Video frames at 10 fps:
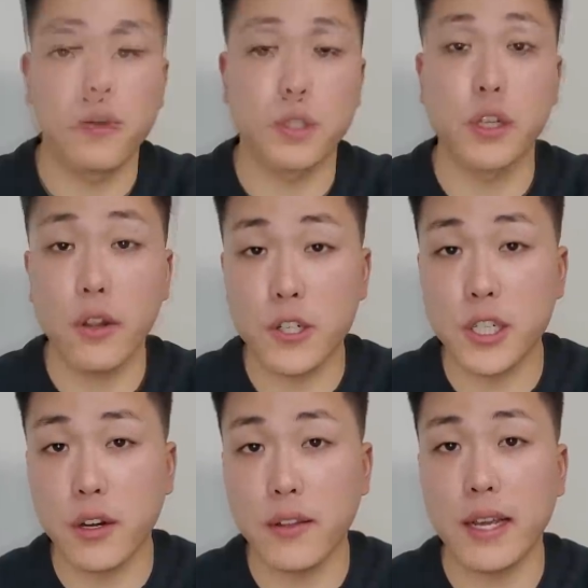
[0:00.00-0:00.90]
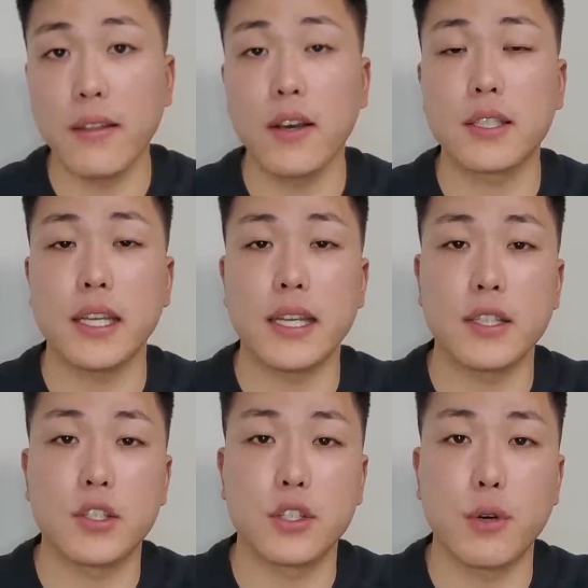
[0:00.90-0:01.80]
There was another study that looked
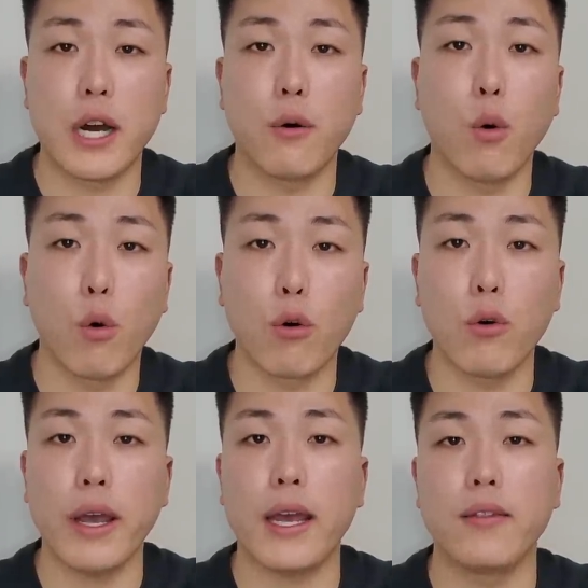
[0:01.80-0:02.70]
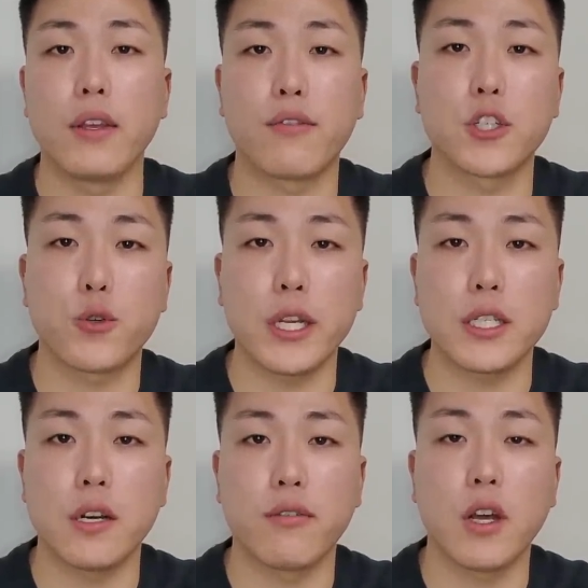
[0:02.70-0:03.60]
into how oral and different
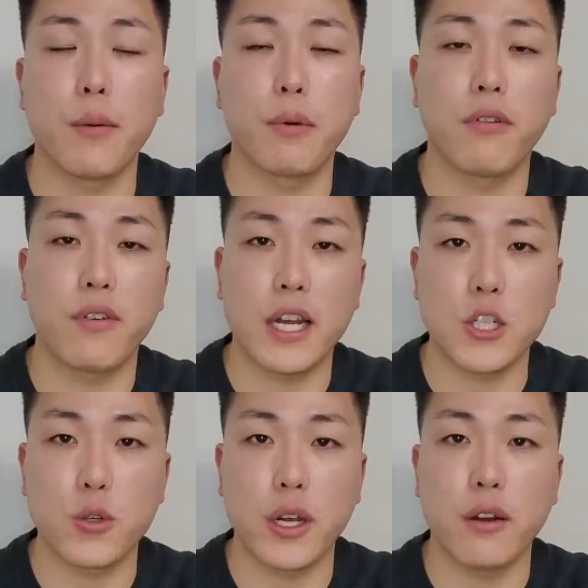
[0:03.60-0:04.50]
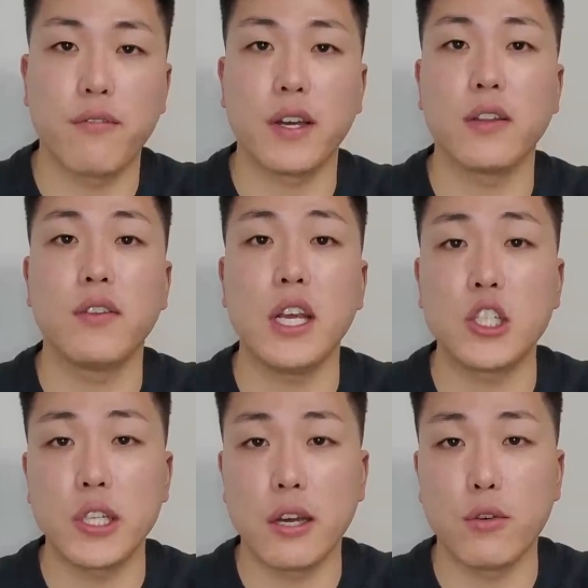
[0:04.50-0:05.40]
strengths of topical finasteride affected
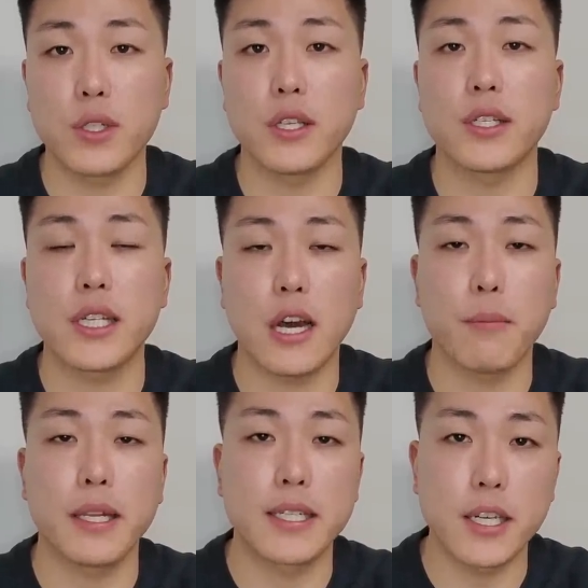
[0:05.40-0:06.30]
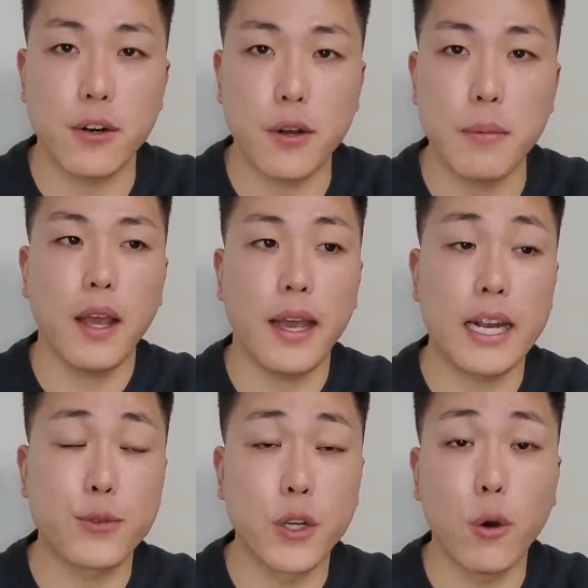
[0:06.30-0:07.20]
DHT levels in the scalp and serum. And
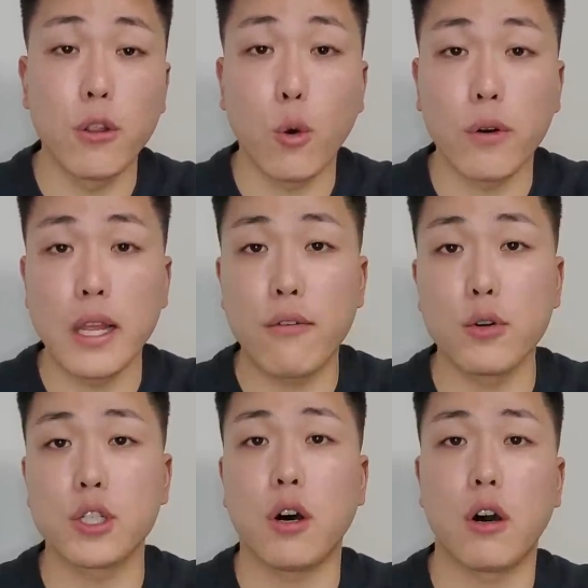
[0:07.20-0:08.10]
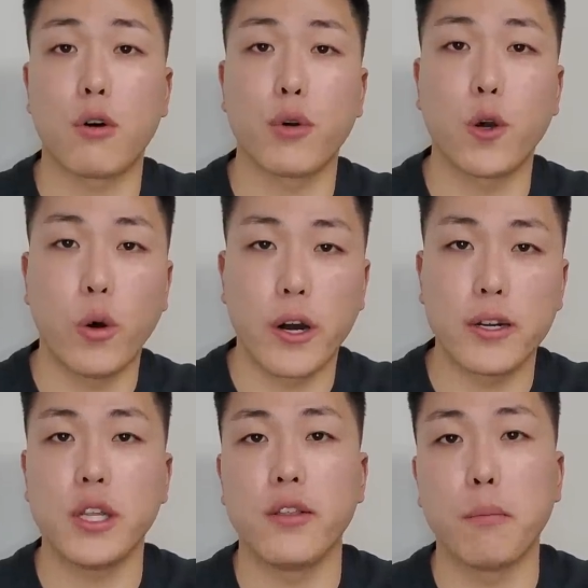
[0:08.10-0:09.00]
as we know, lower levels are
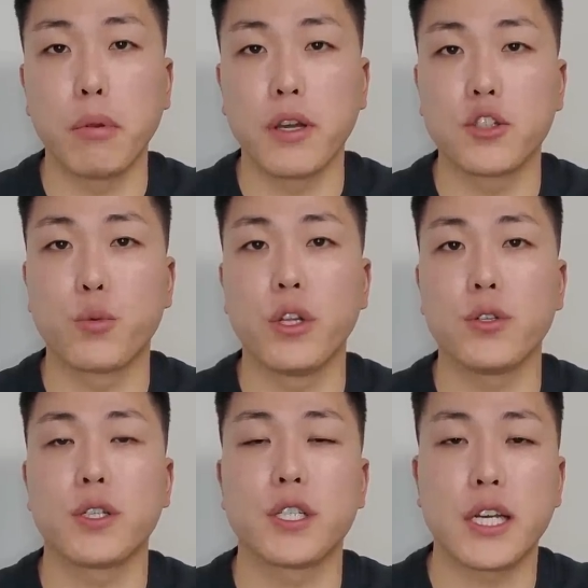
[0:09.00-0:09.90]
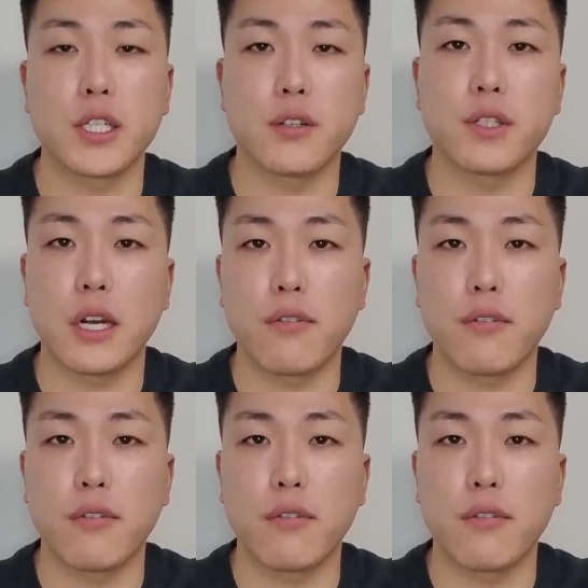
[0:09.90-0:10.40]
required in the blood to reduce the chances of side